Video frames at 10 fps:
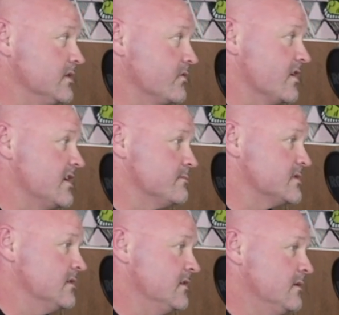
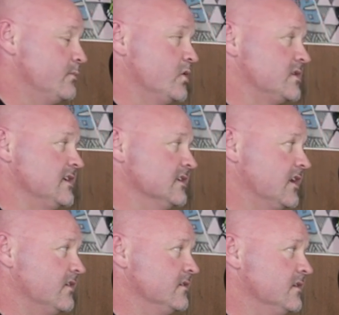milligrams per
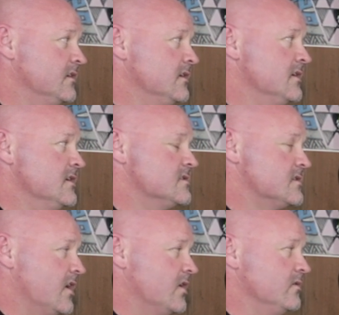kilo.
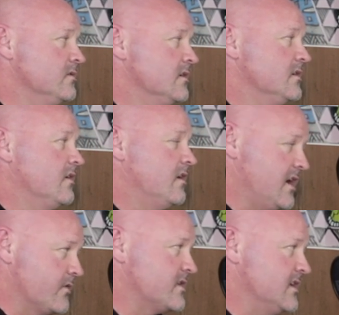So
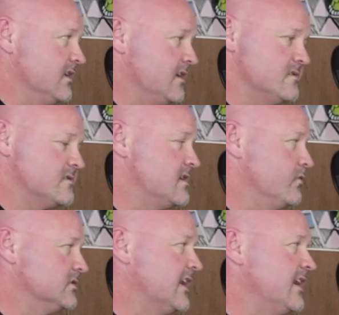100 kilos, give or